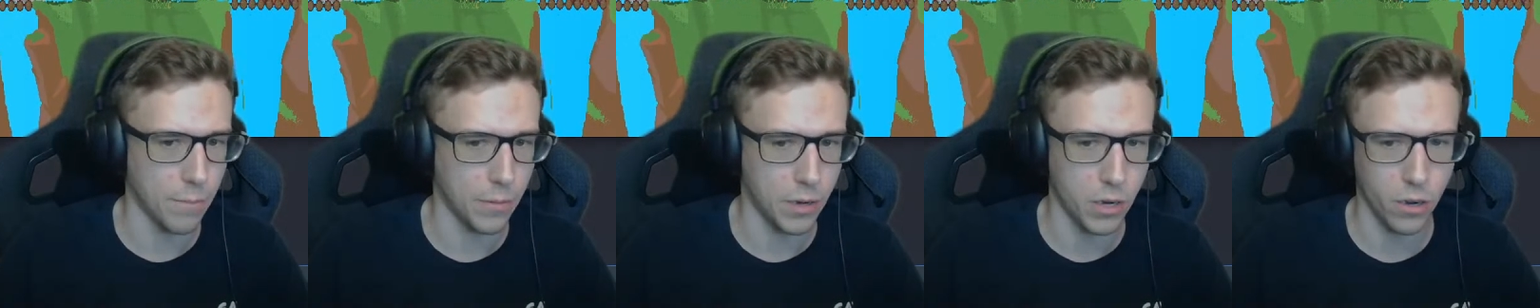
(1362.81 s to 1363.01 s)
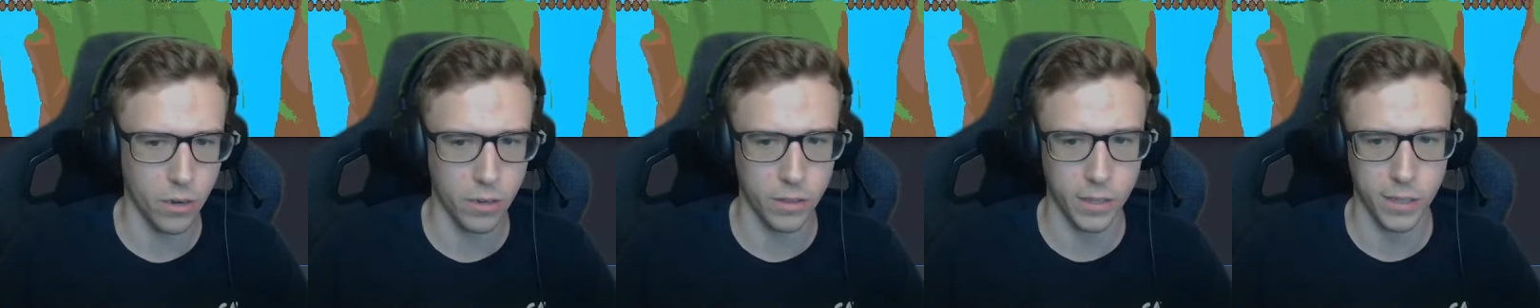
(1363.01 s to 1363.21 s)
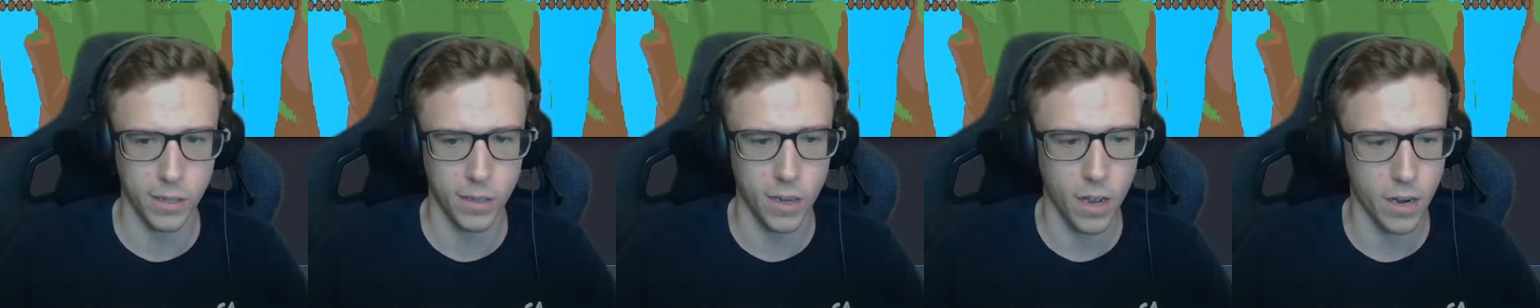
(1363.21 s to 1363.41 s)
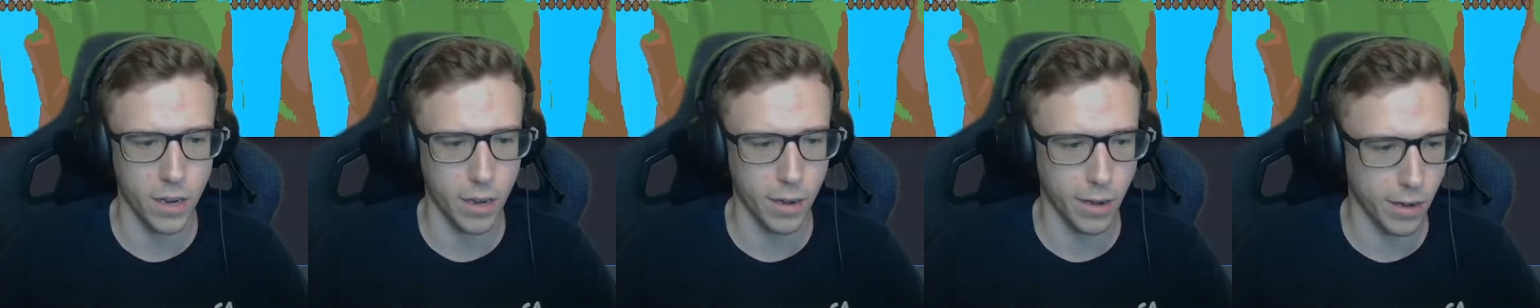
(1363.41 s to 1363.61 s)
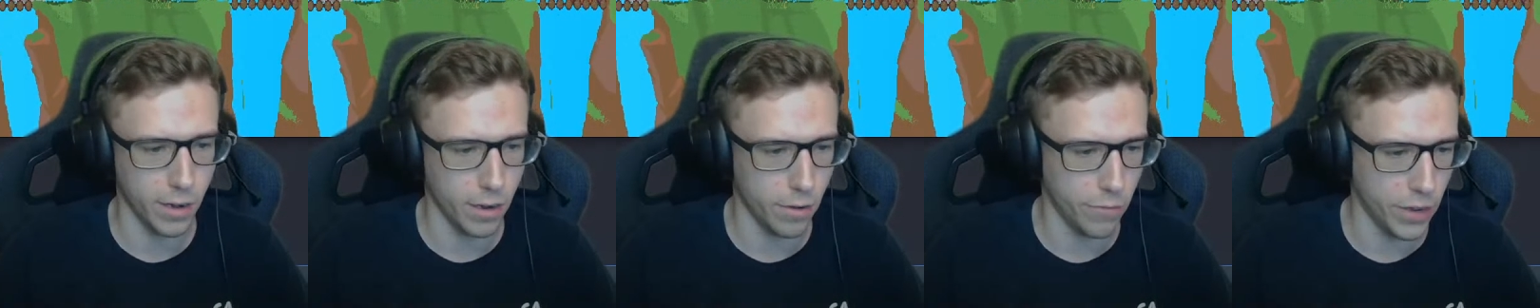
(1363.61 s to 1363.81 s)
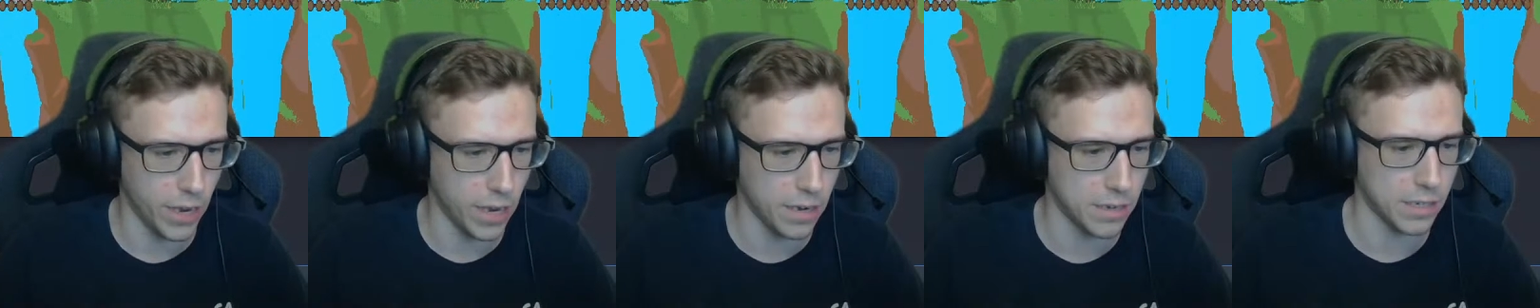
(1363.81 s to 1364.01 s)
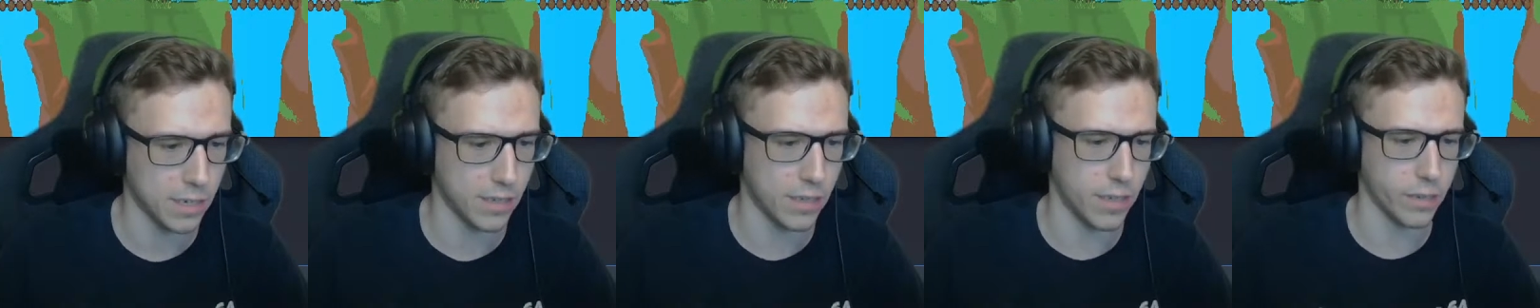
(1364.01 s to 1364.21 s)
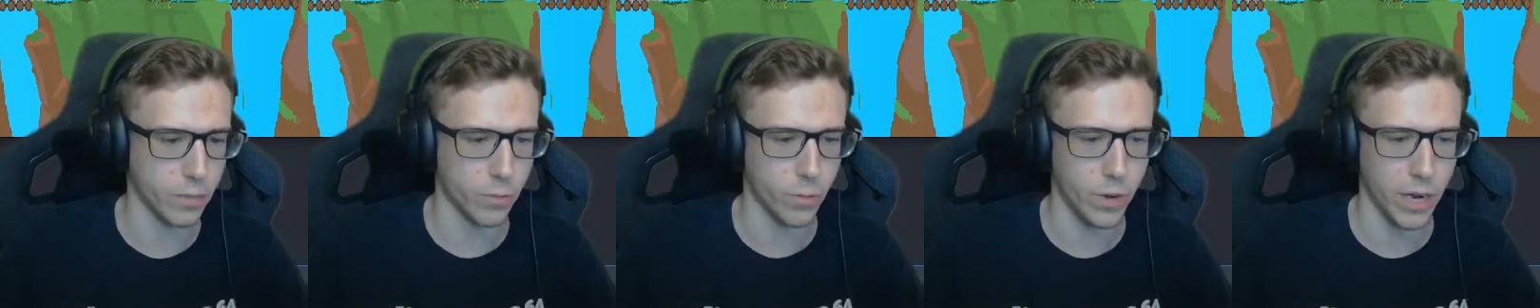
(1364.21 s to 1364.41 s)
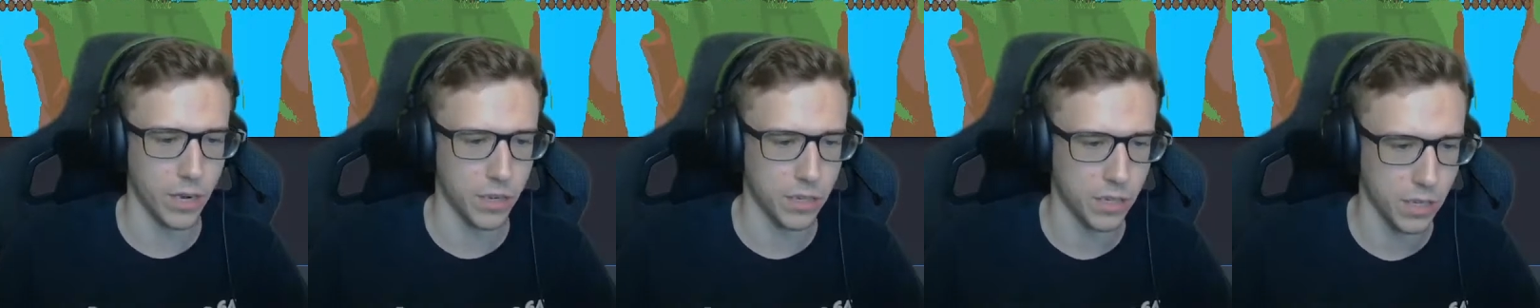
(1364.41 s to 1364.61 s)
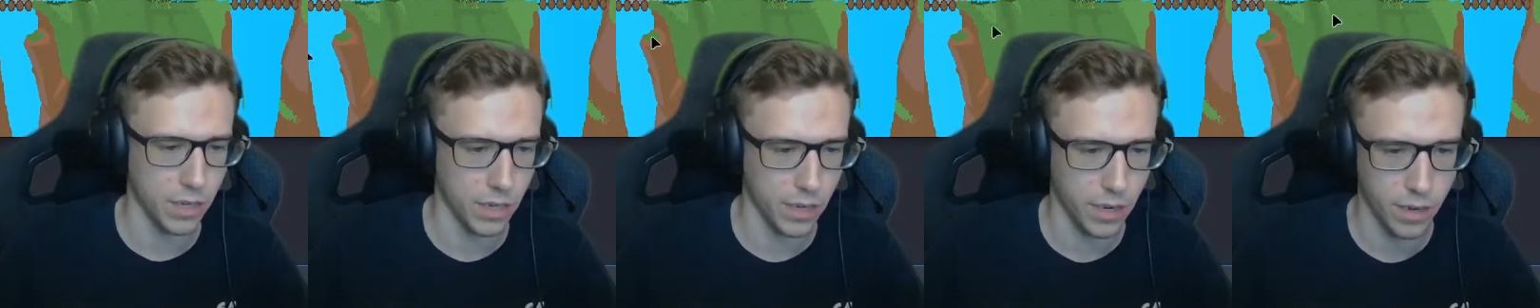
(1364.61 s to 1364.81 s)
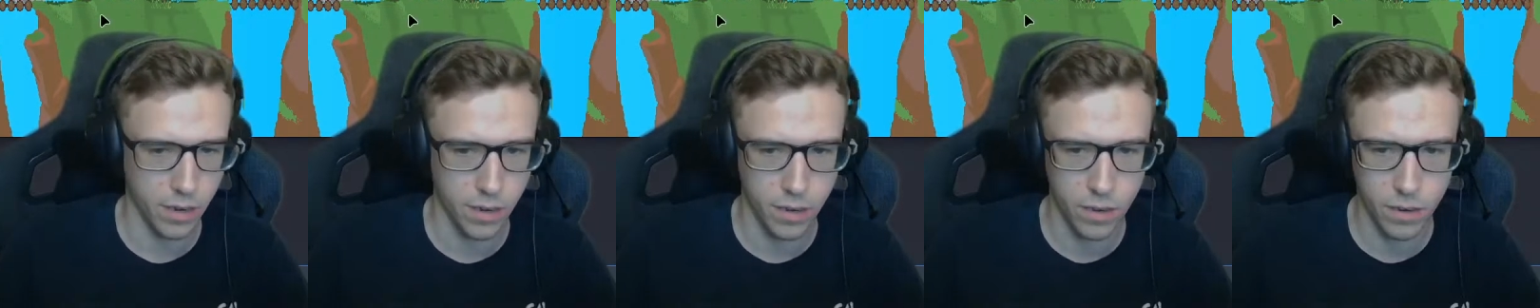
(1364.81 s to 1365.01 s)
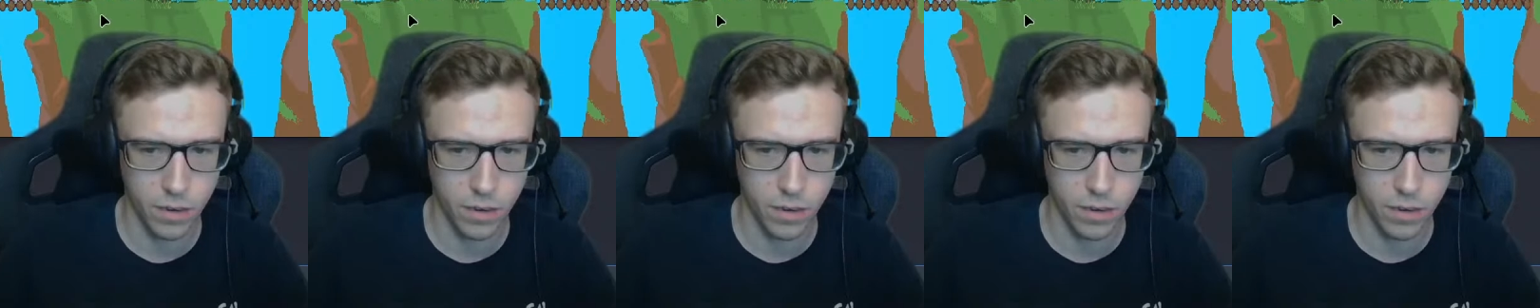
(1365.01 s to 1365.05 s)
currently logging an event, and that's why you see